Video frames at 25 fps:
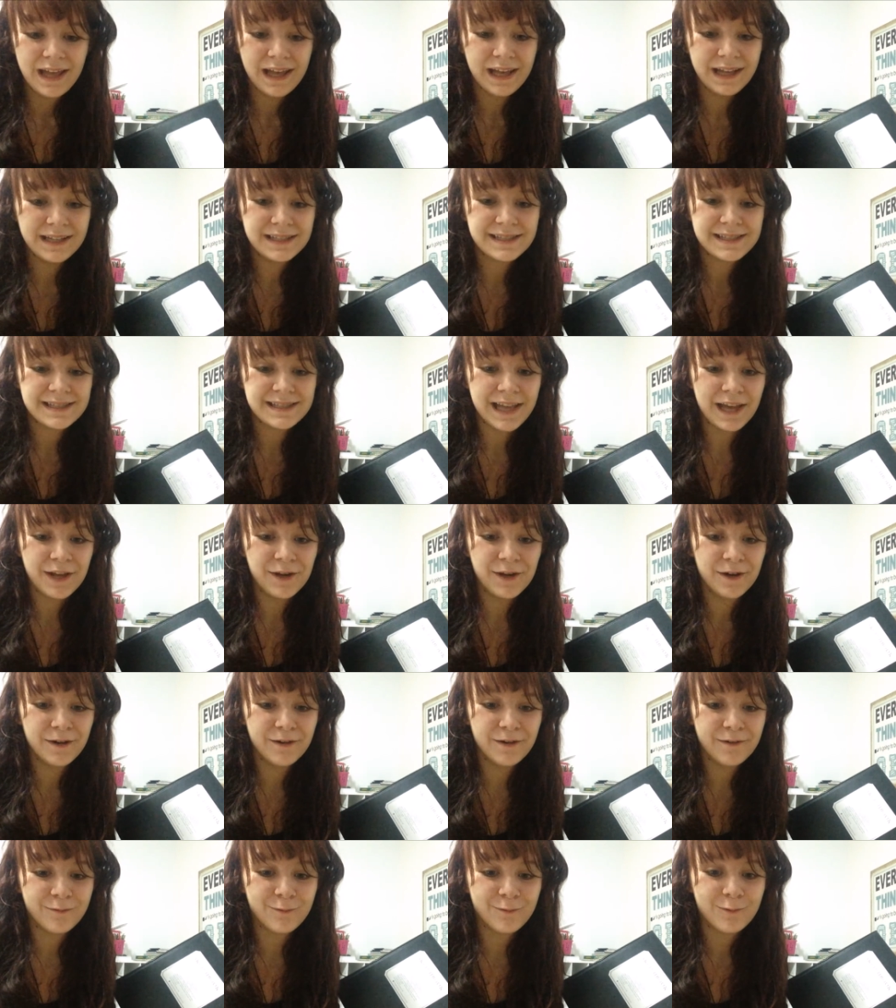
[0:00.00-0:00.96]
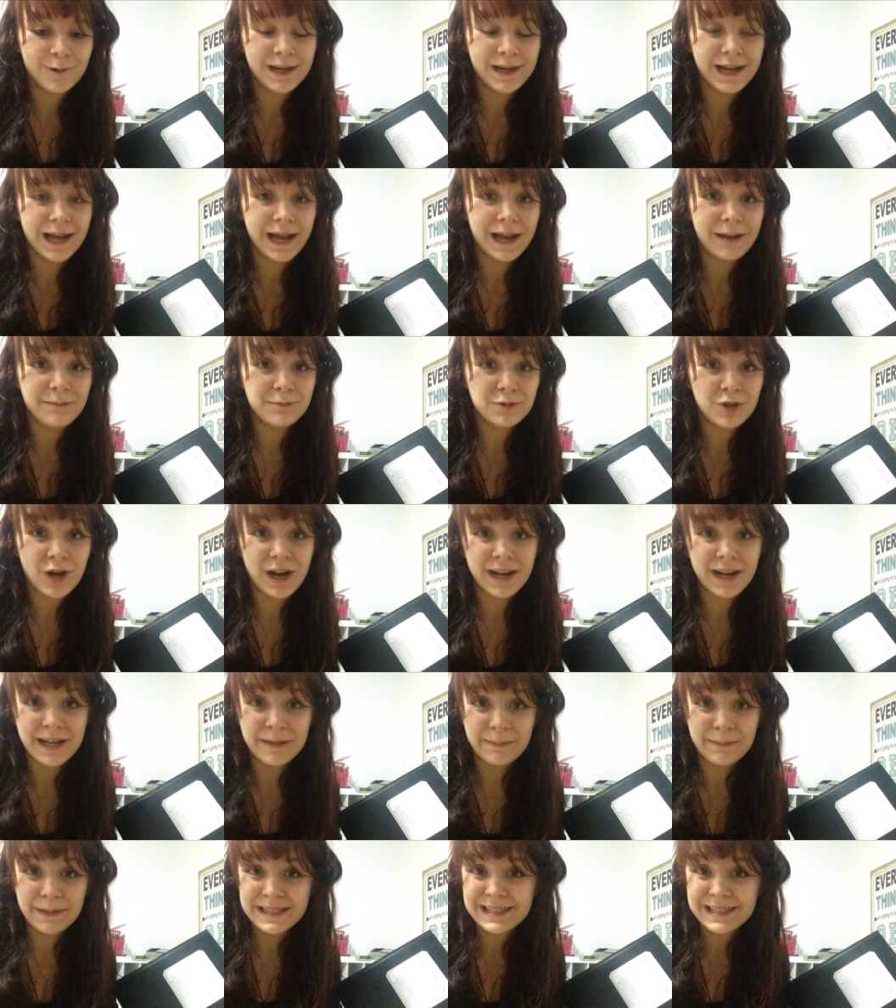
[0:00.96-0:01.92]
instead of when I'm
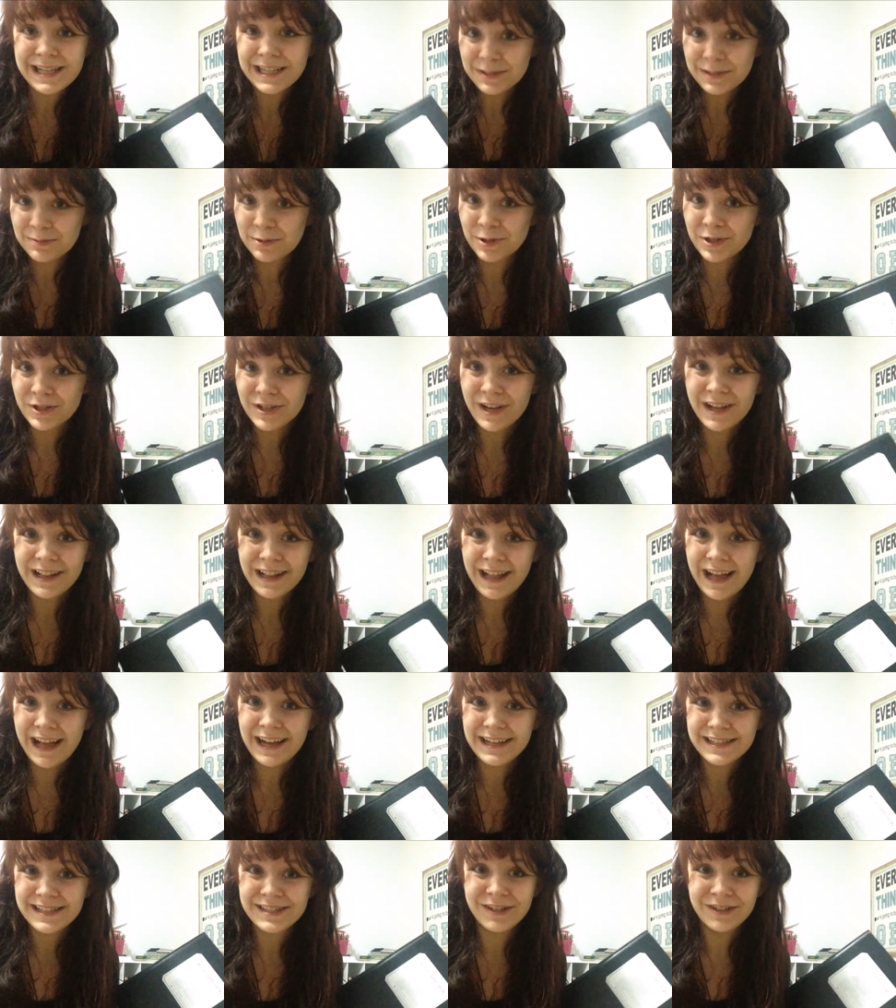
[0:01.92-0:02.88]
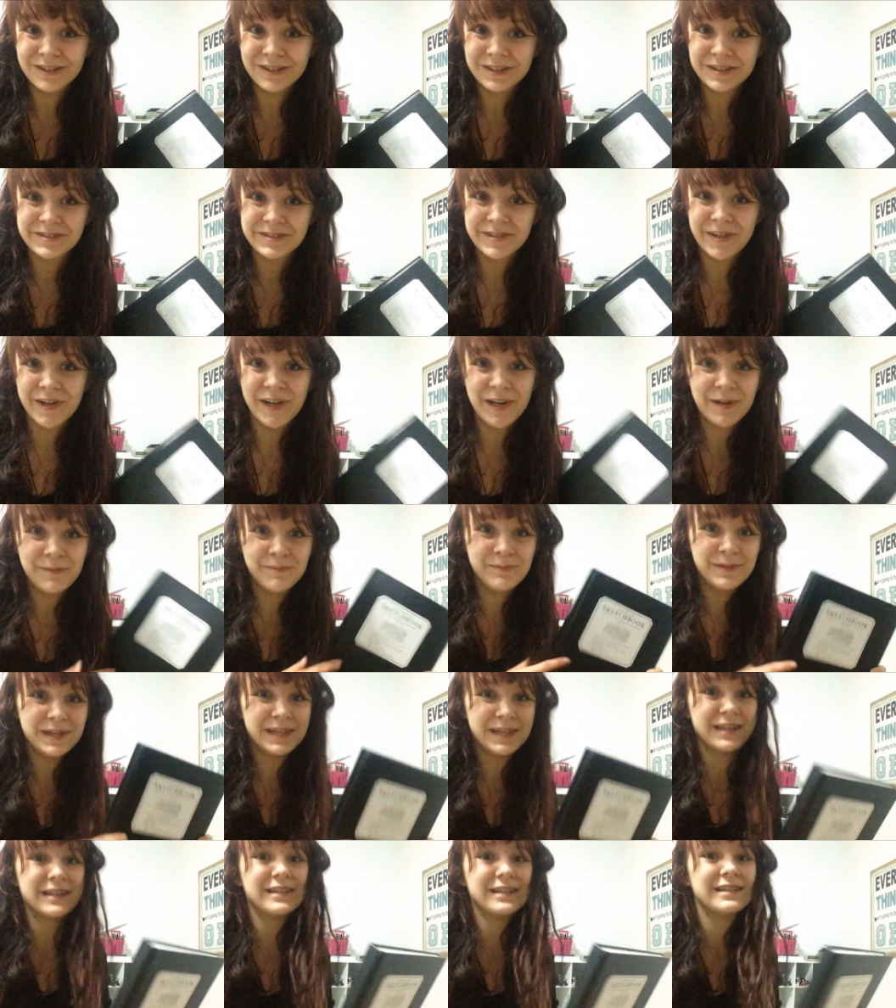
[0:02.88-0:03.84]
dragging my sketchbook to class all the time,
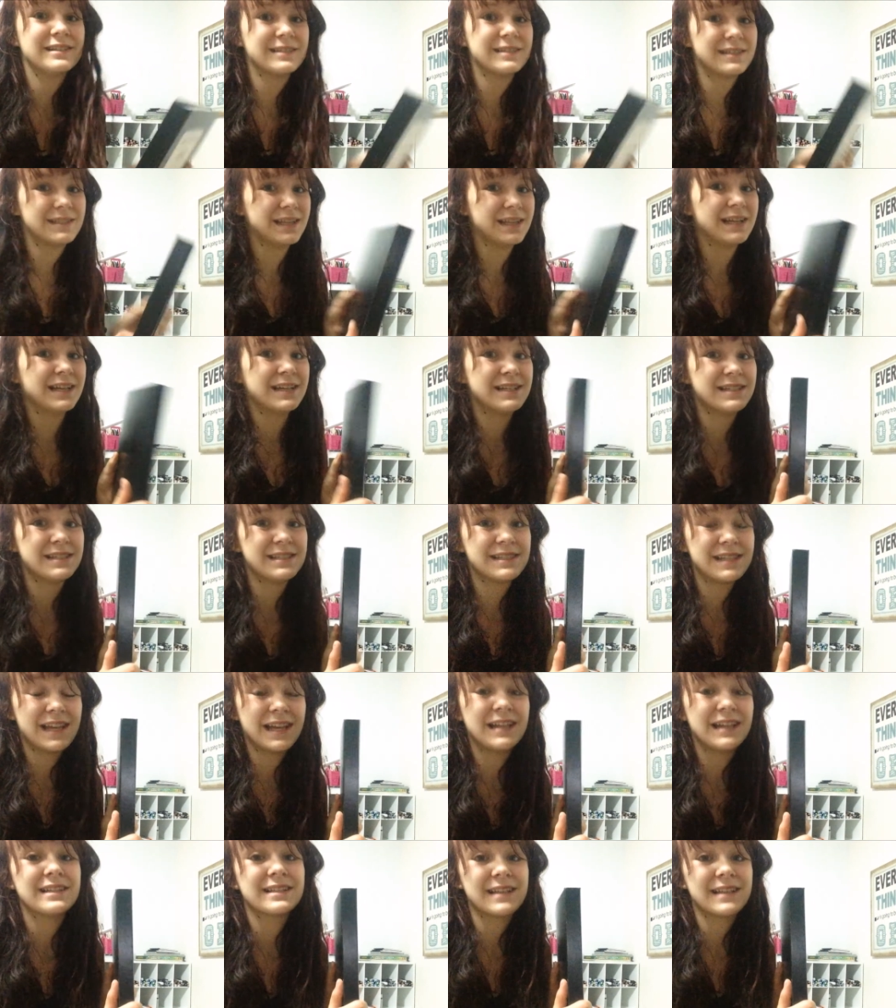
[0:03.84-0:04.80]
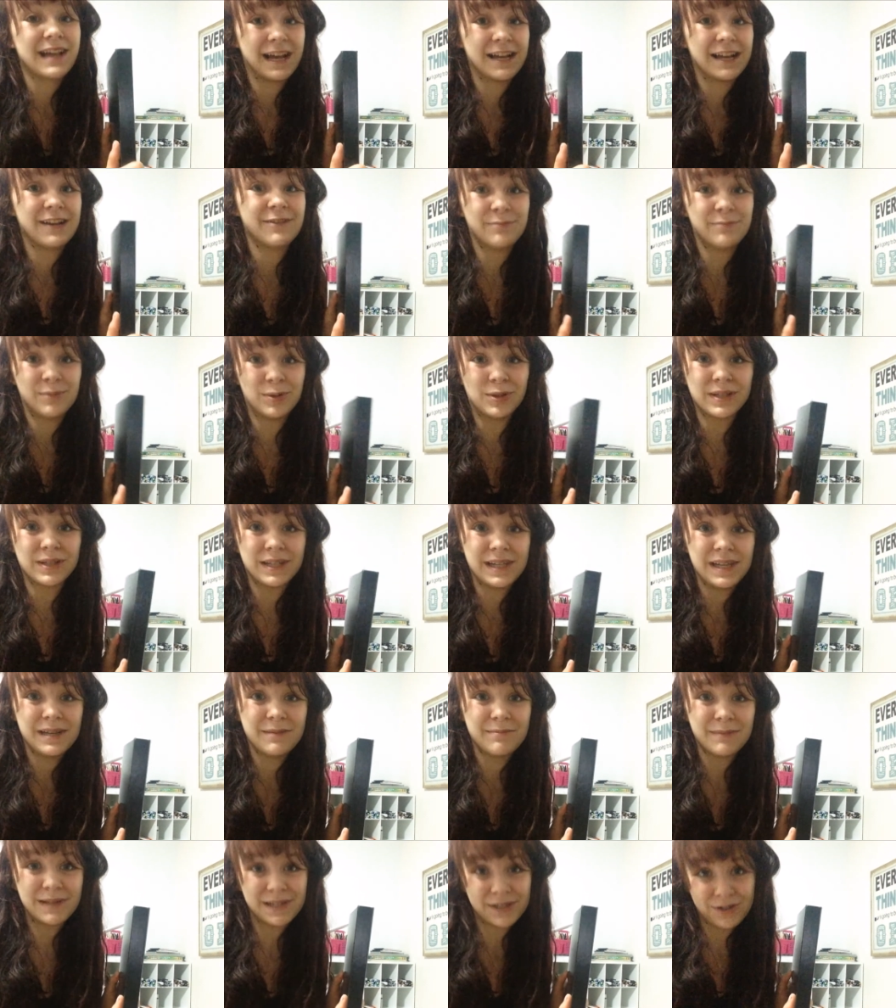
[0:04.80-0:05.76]
because this is kind of
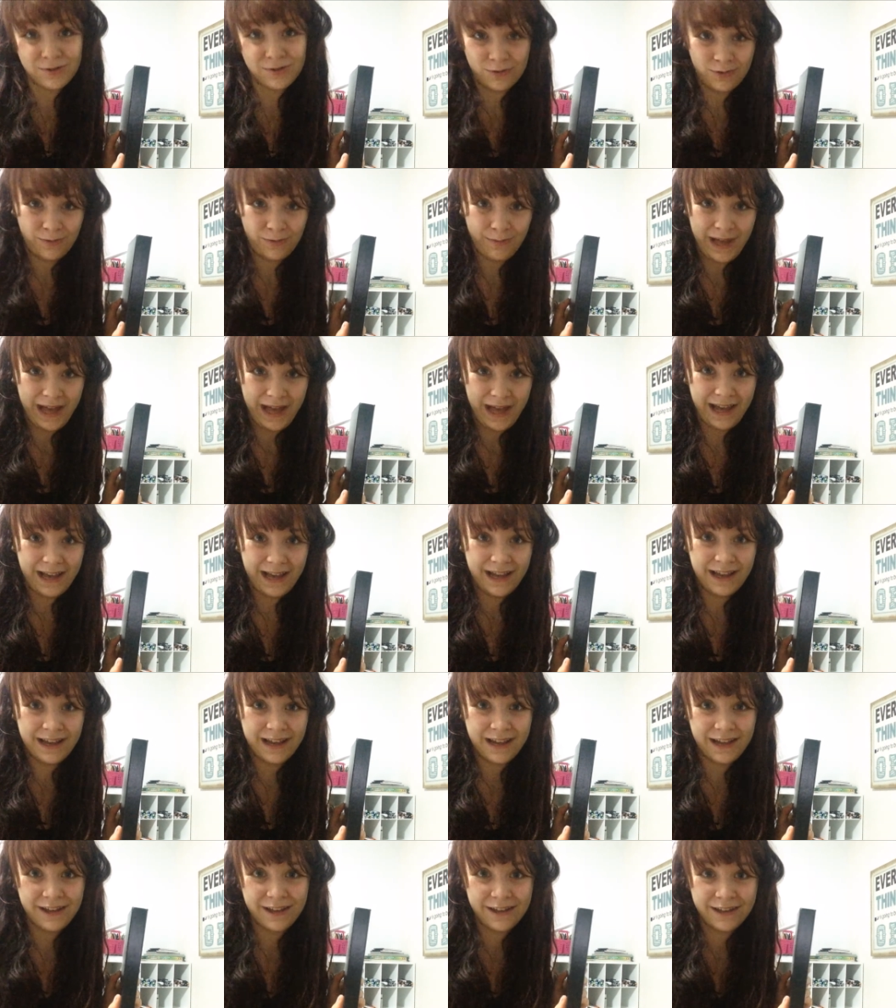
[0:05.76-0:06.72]
bulky in my school bag.